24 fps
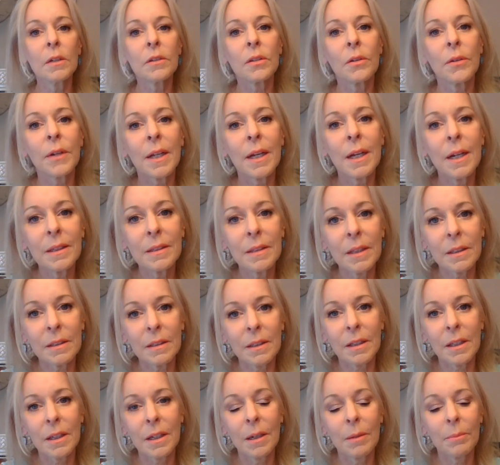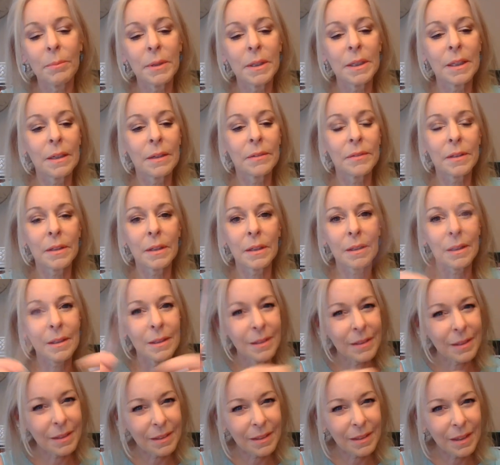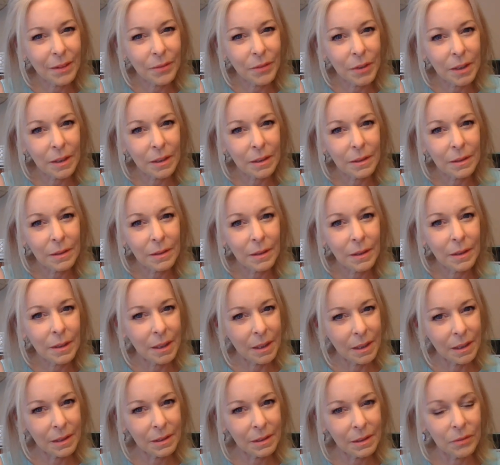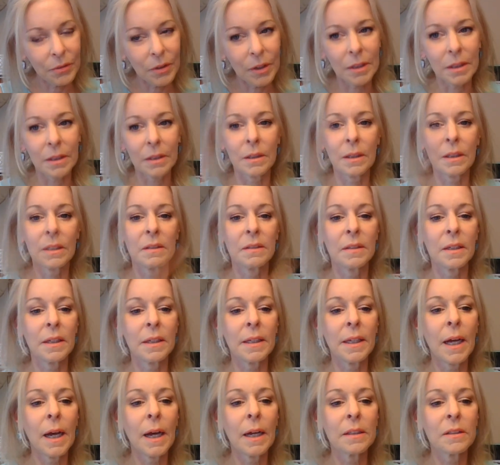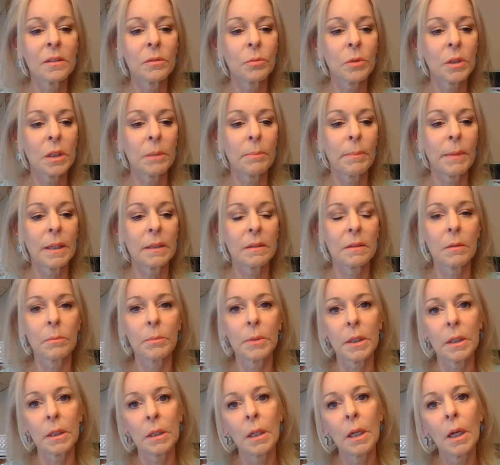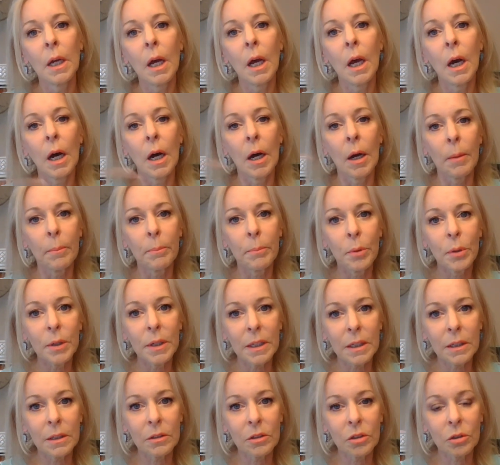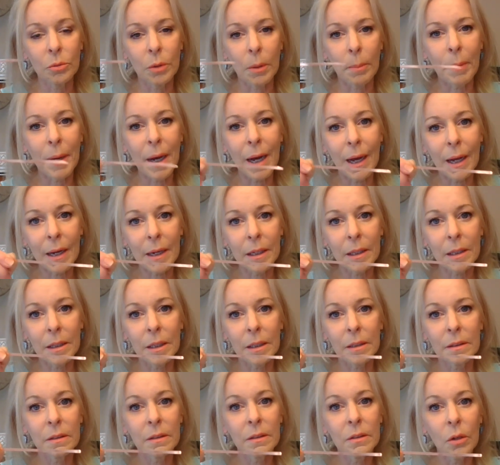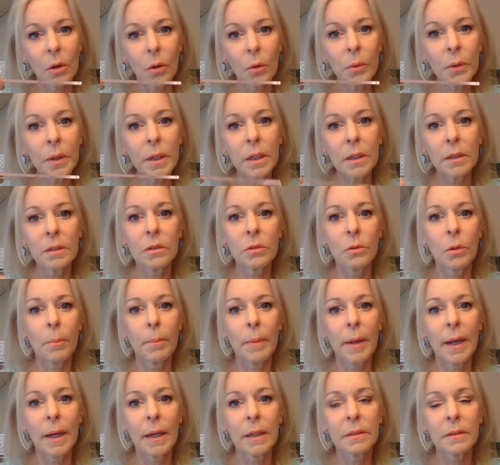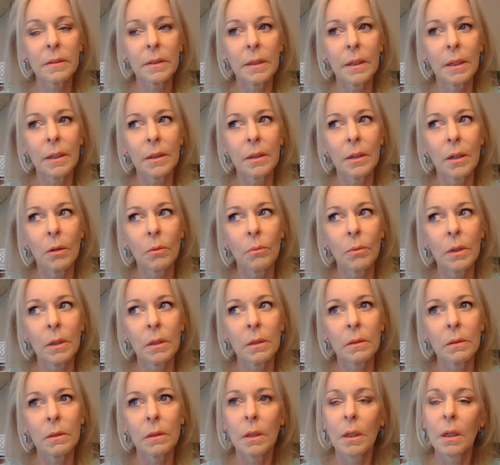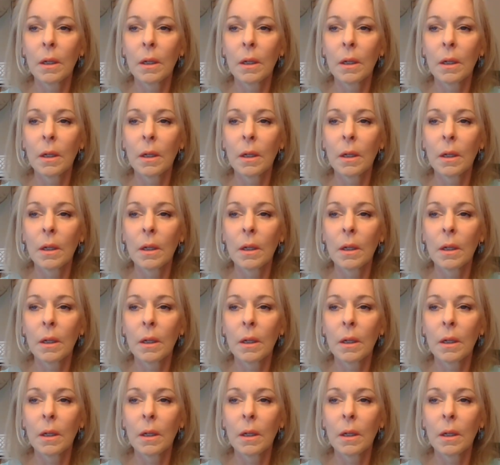So I contacted the company. I was like, this doesn't have any adhesive on it, and they said, yeah, it's really meant to be um, put into a pocket that's sewn into a mask. And I thought, well,